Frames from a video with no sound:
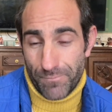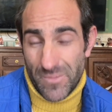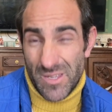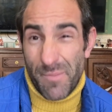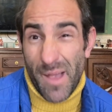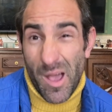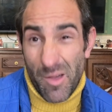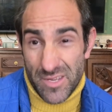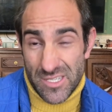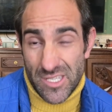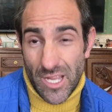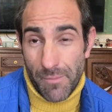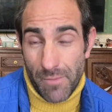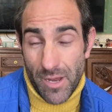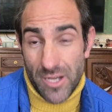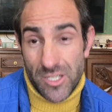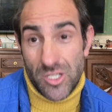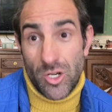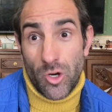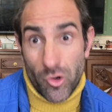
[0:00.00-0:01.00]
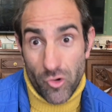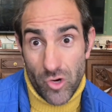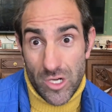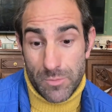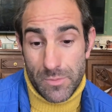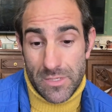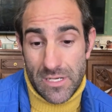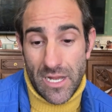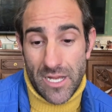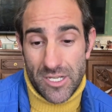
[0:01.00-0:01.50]
about this time last year, or
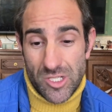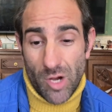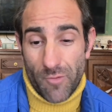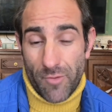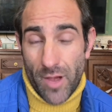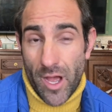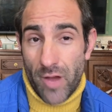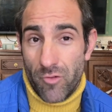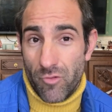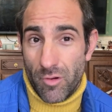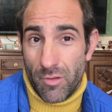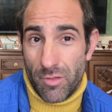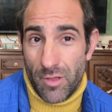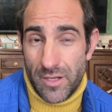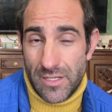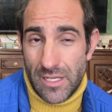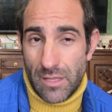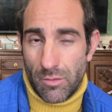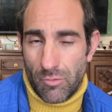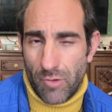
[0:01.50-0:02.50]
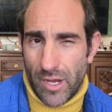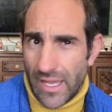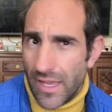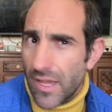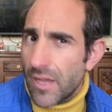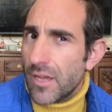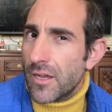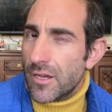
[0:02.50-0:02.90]
Christmas last year, off 133.